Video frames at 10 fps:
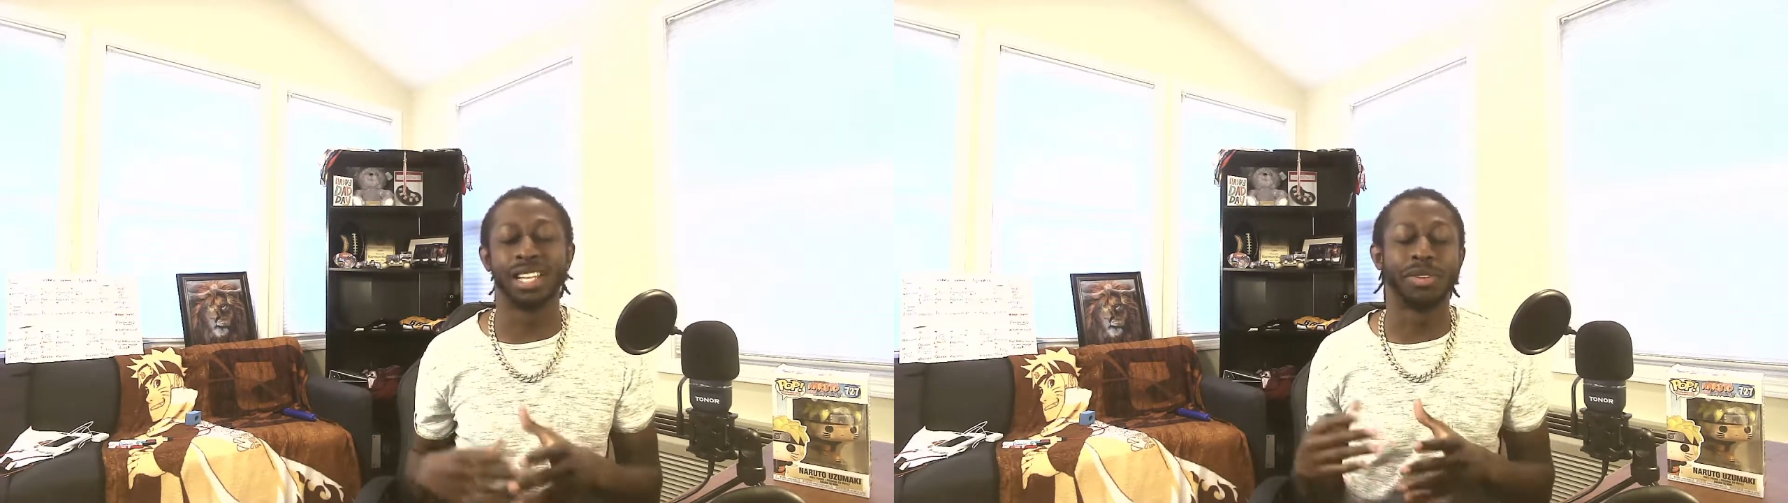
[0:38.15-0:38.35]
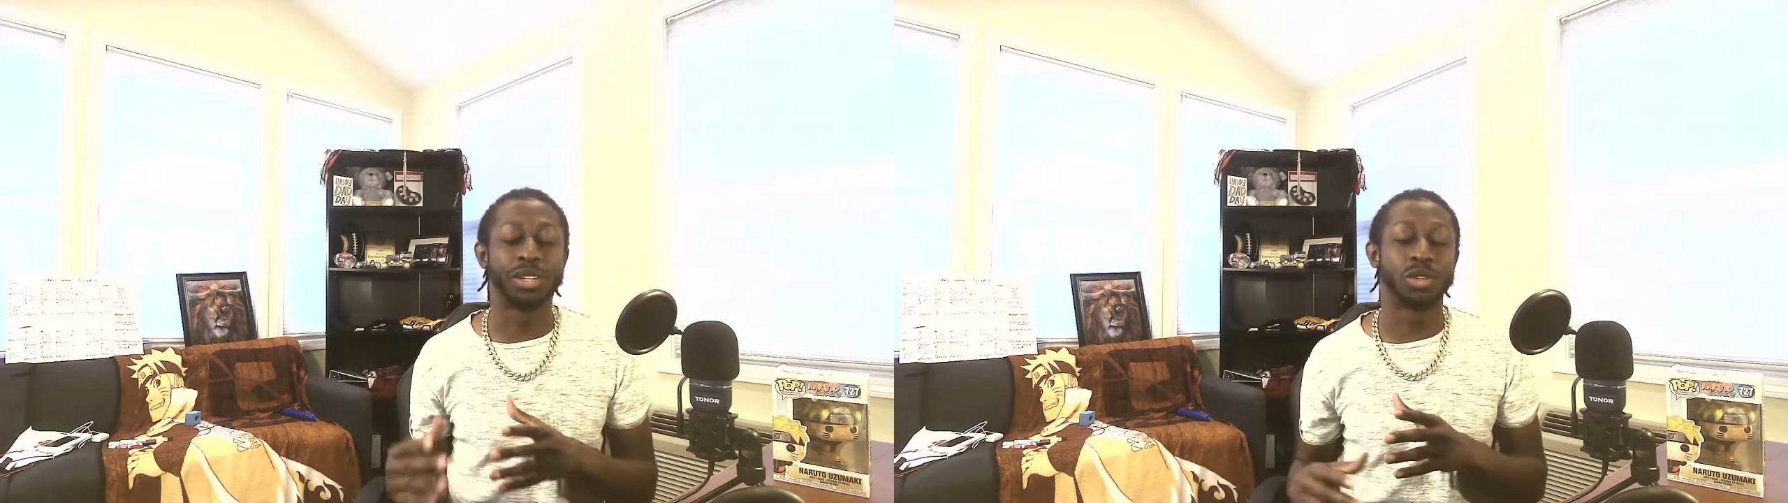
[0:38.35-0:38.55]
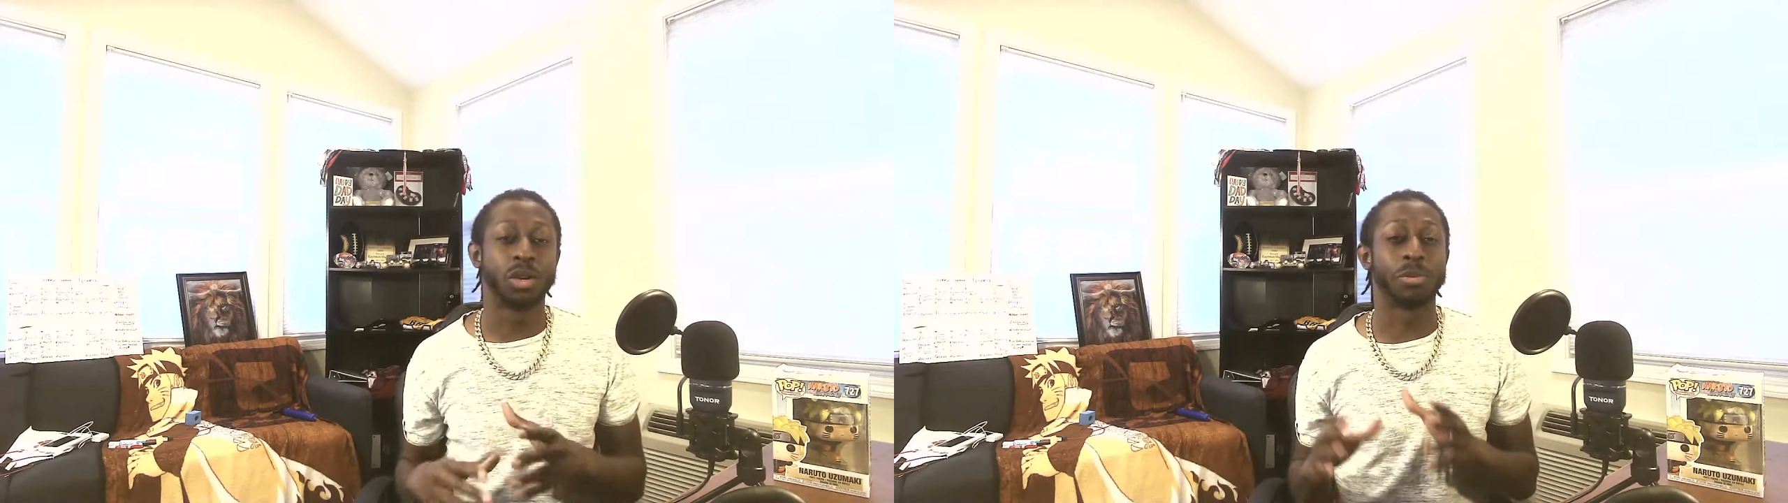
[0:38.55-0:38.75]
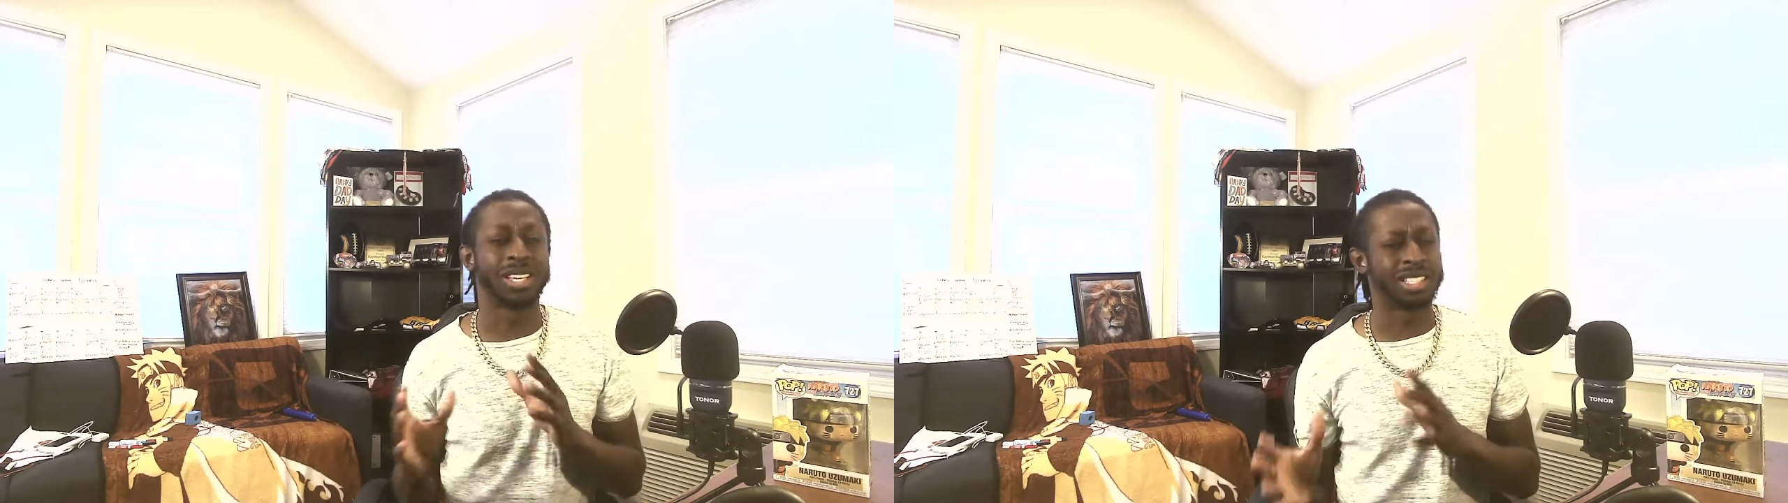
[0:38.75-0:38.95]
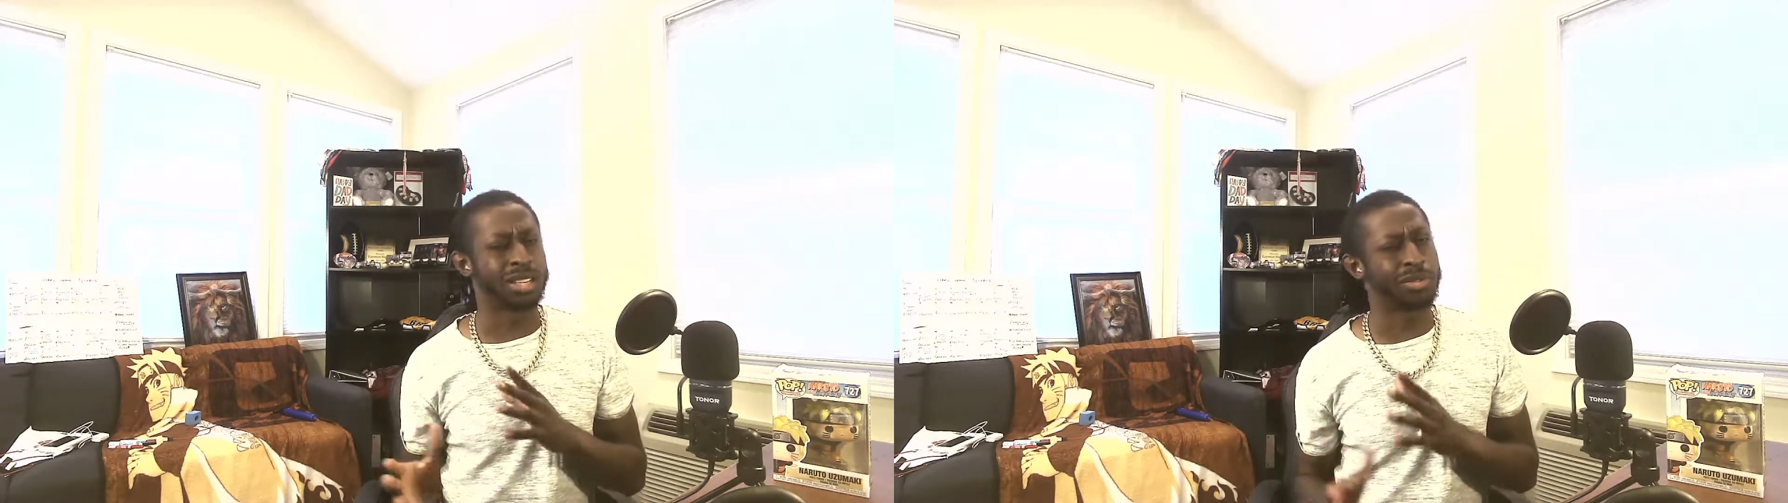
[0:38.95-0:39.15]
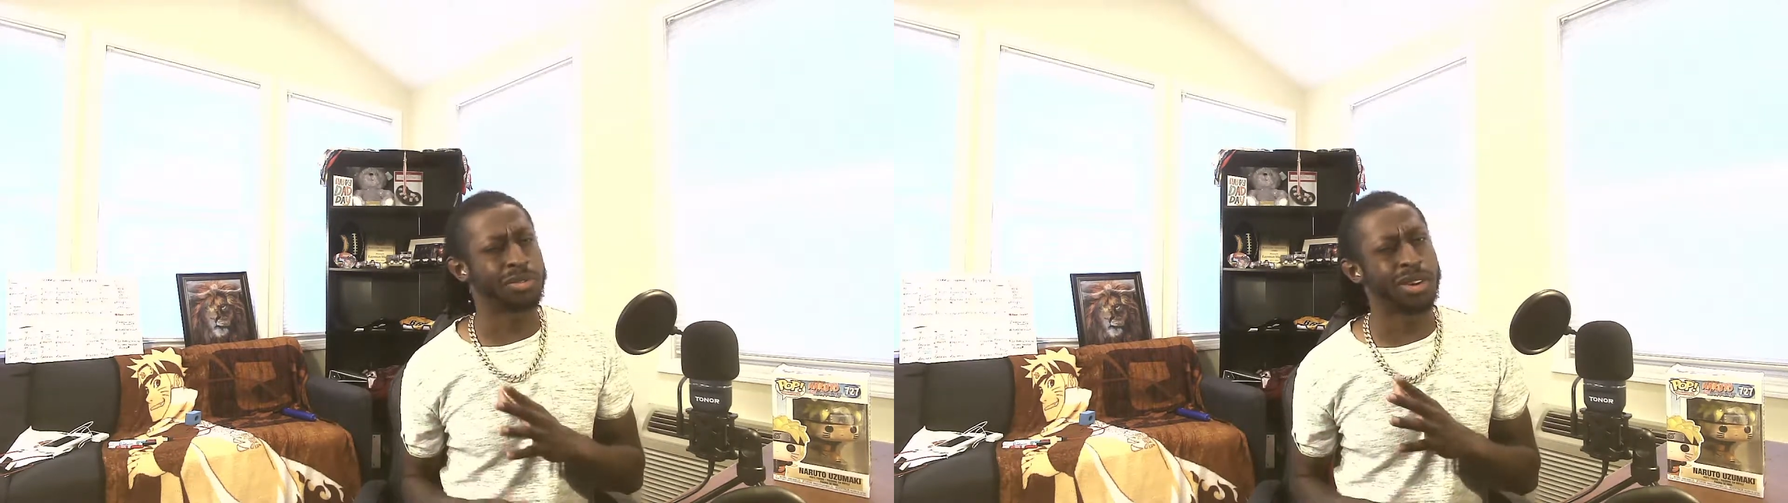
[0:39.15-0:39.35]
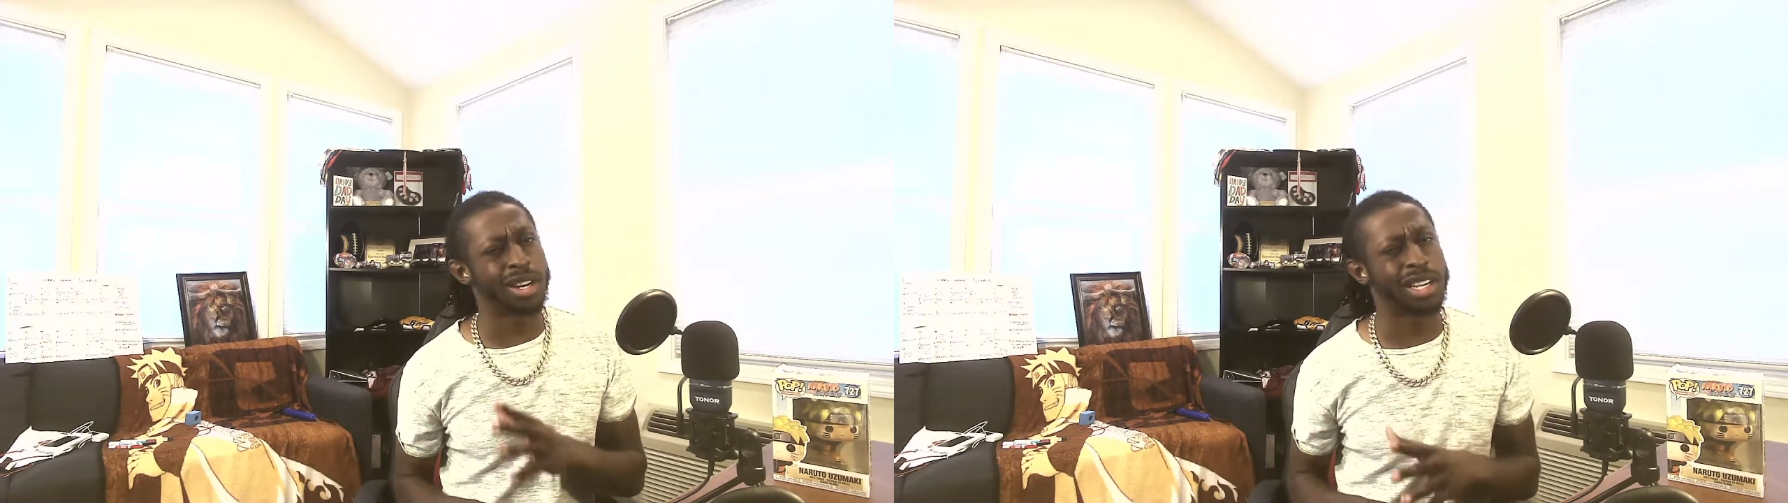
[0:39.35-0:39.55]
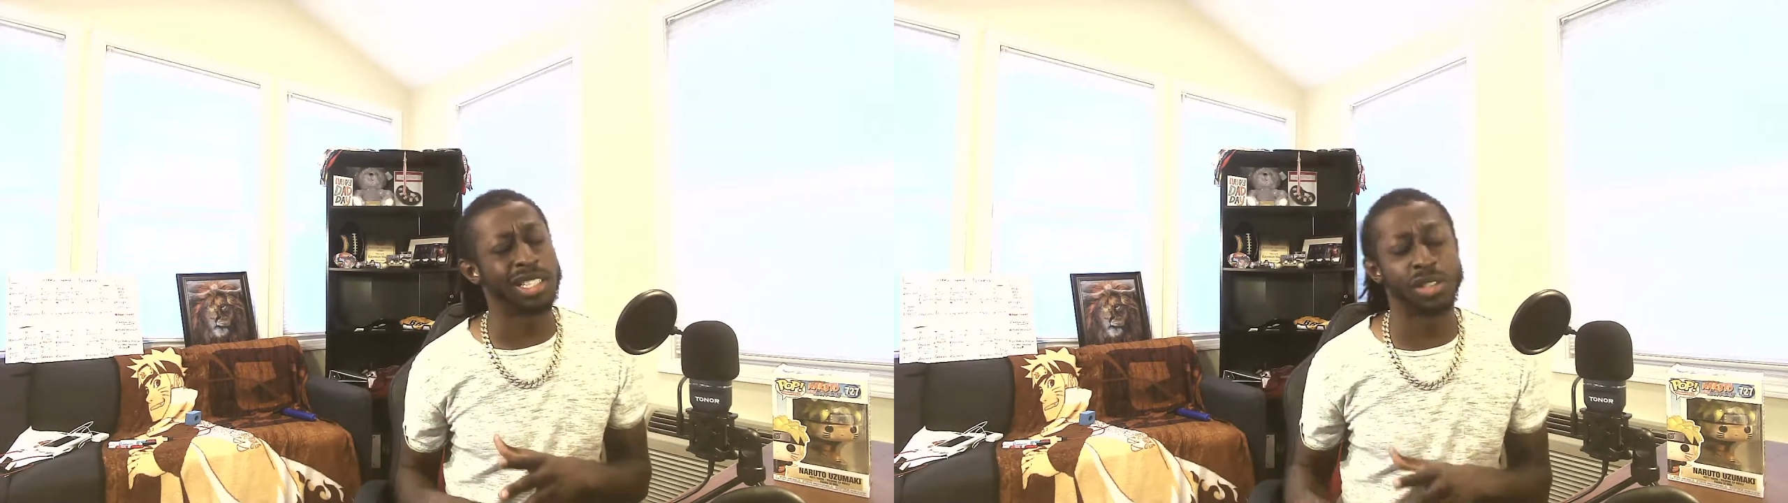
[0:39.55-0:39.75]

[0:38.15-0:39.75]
videos going up, except for Fridays.